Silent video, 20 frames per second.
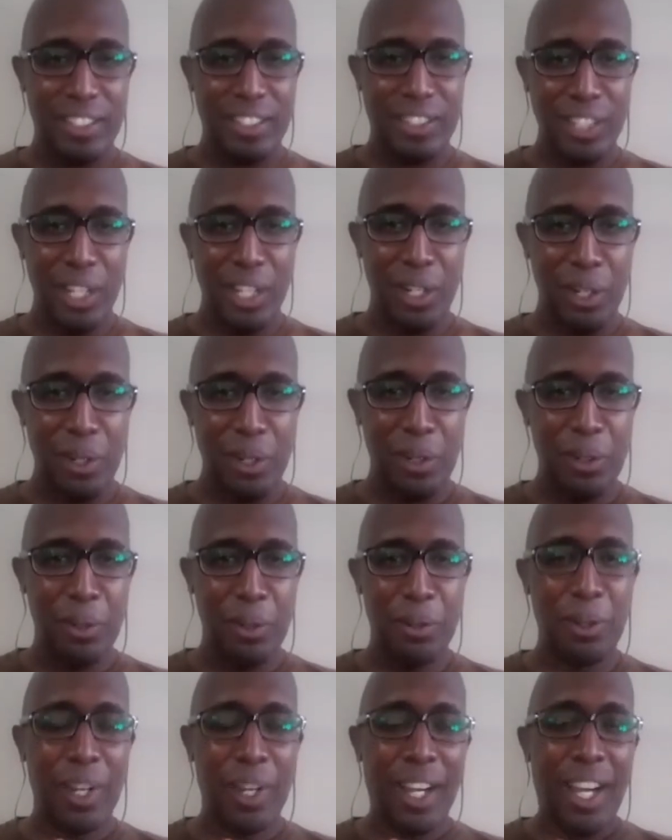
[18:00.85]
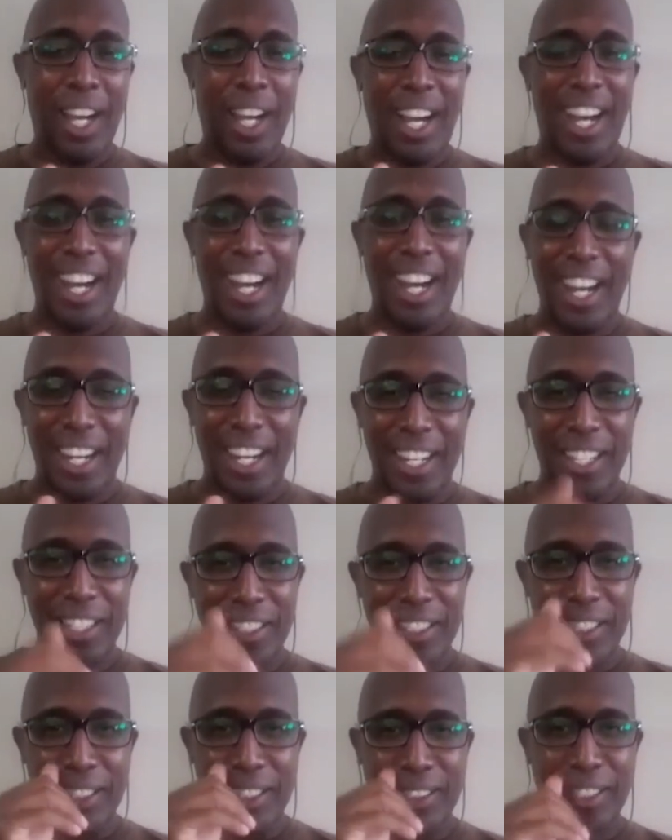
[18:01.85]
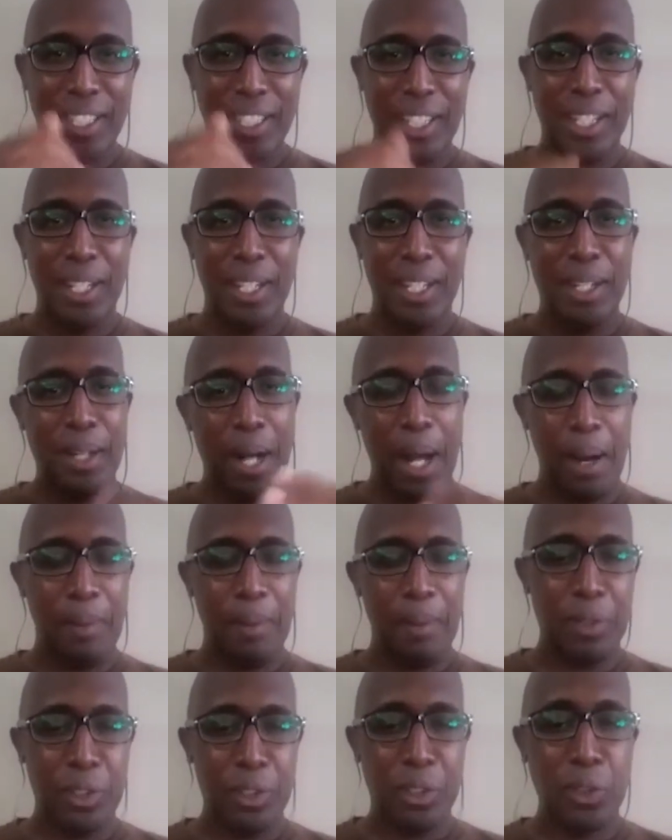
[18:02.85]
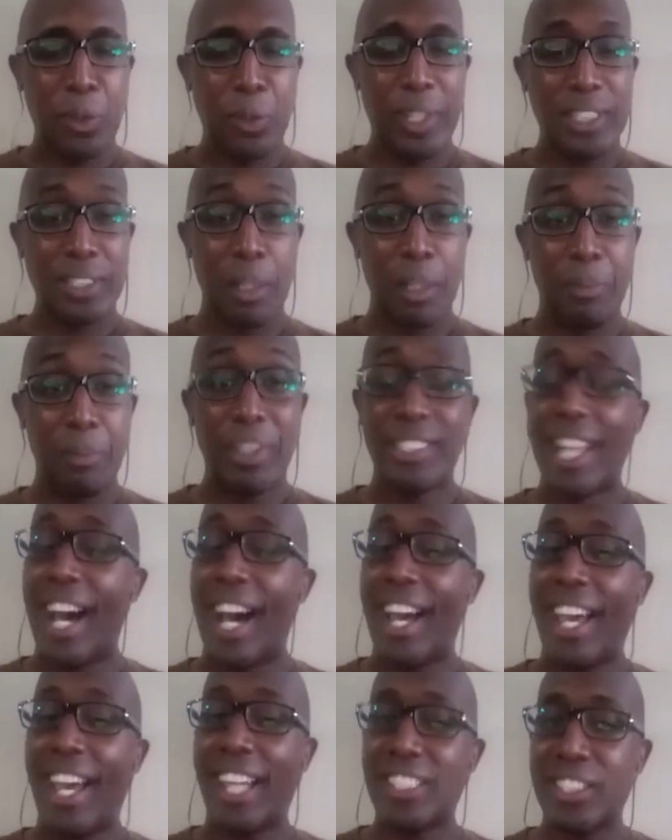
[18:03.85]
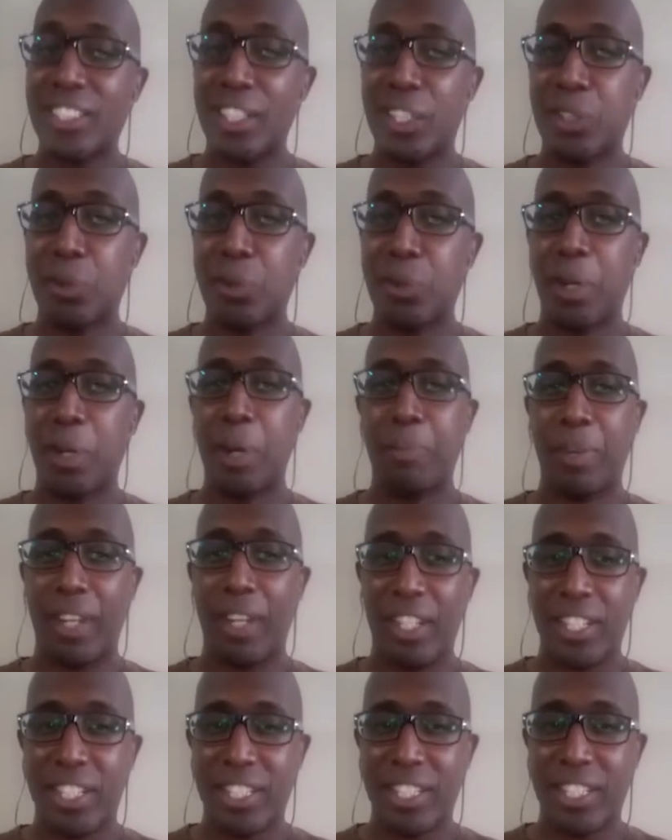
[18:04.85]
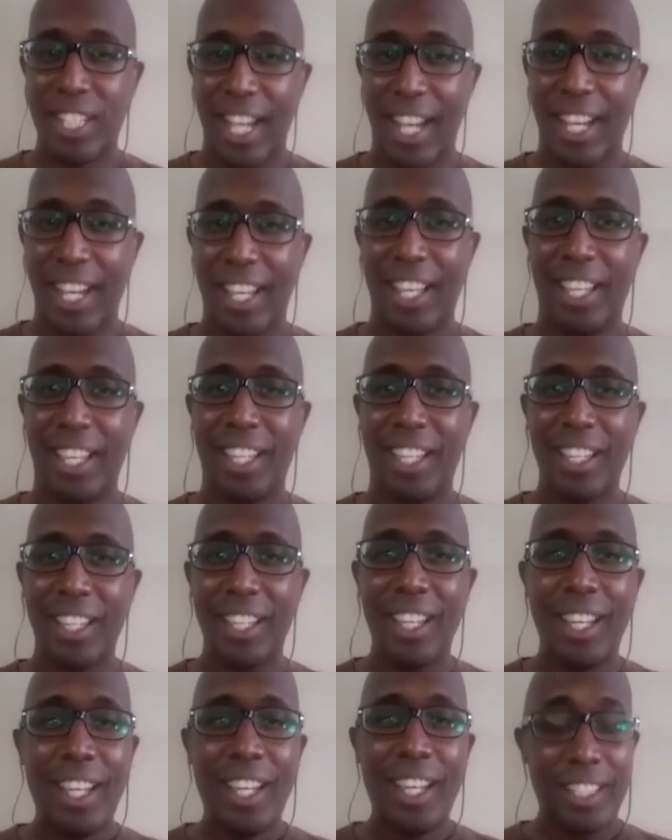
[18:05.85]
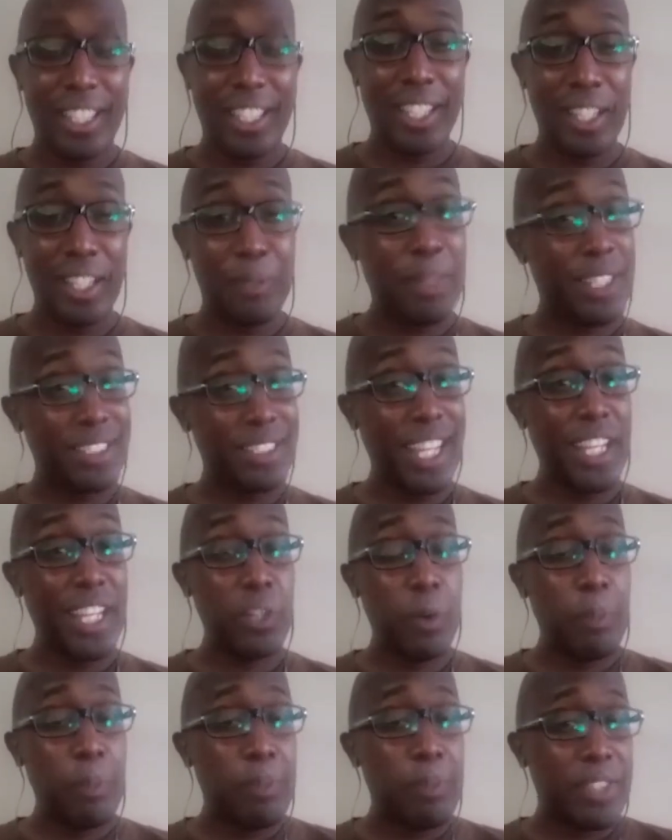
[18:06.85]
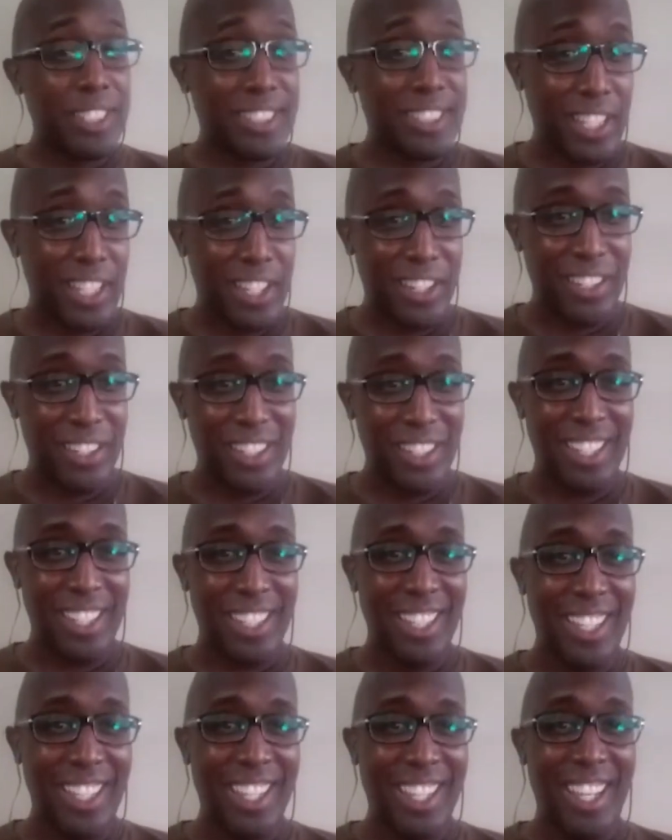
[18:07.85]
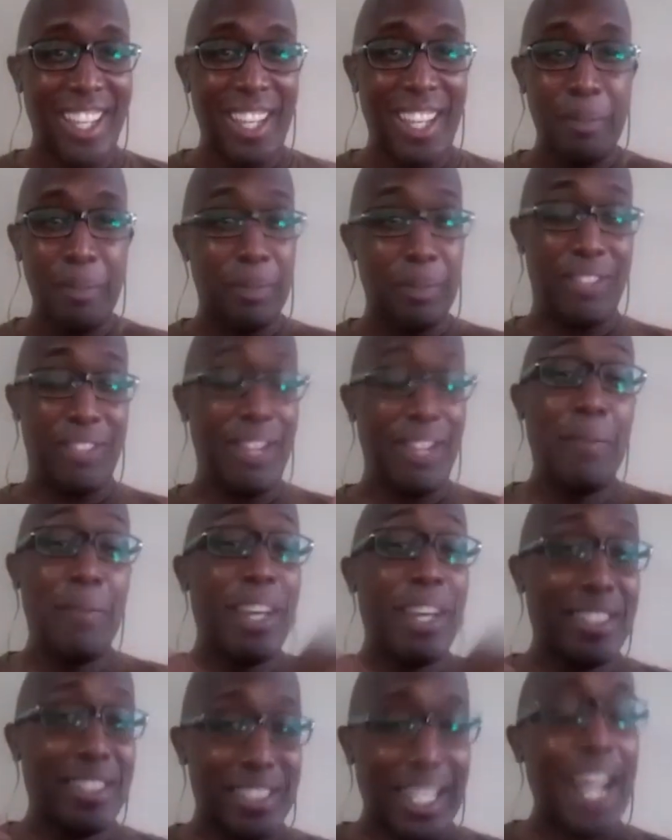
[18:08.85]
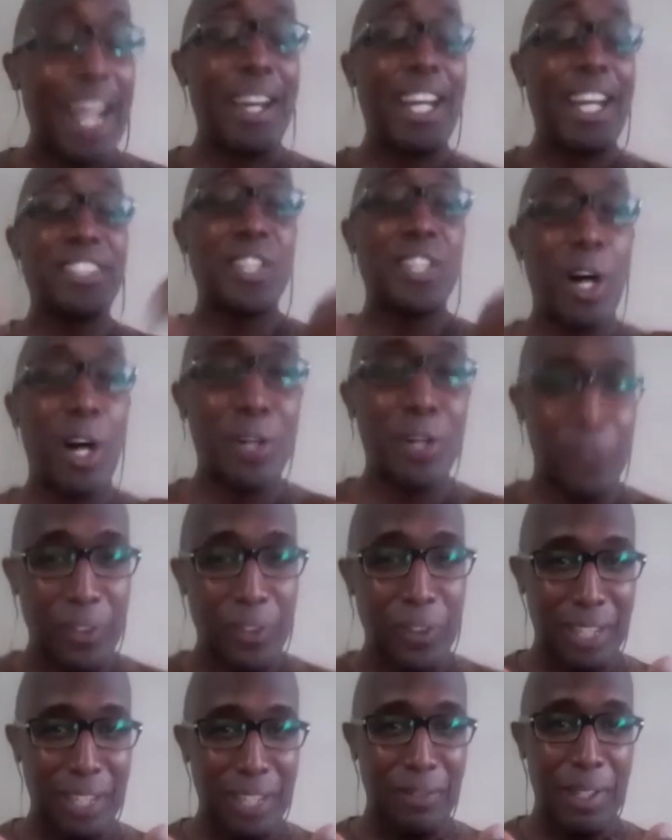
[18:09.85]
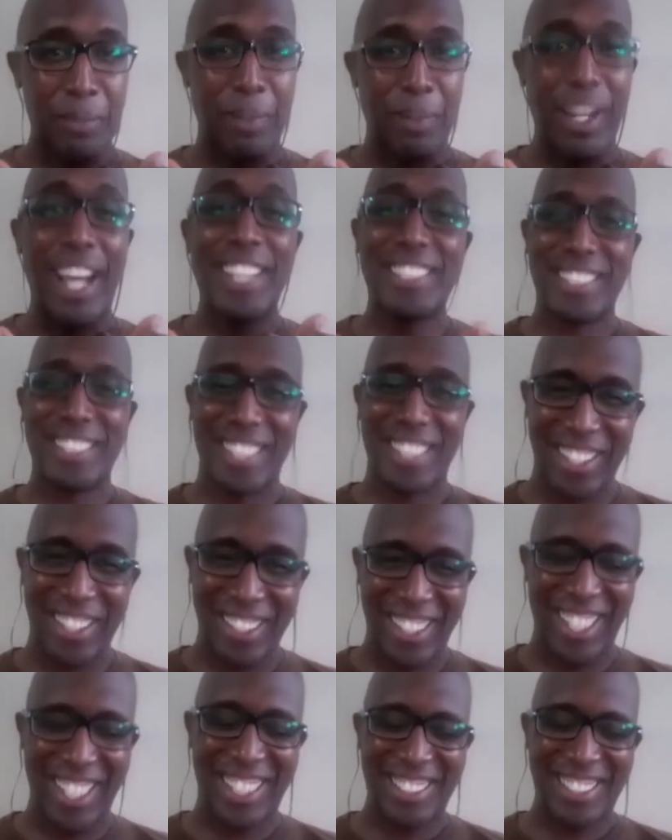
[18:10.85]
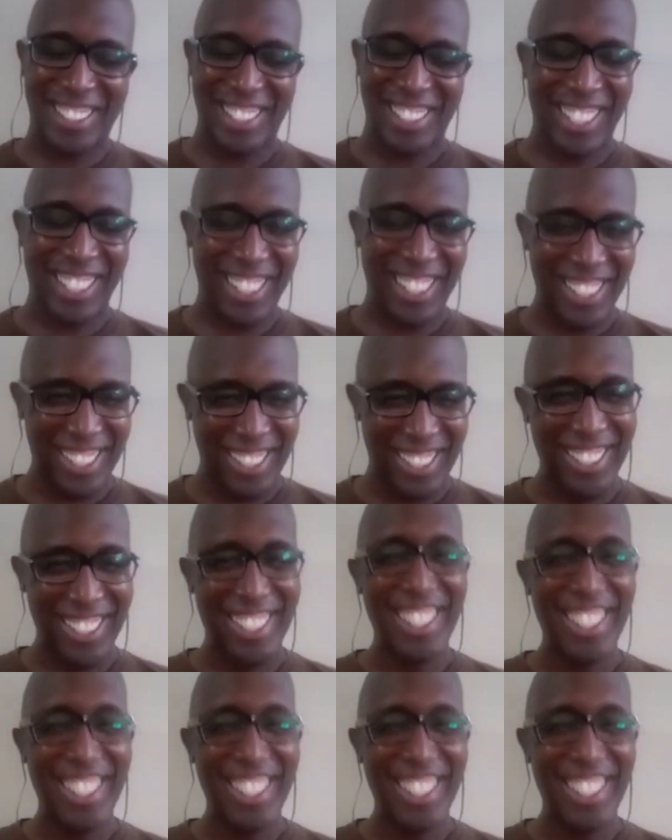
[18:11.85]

So just a quick summary. I actually grew up a shy kid because I grew up with a stutter. Believe I talk for a living, but I stuttered as a kid.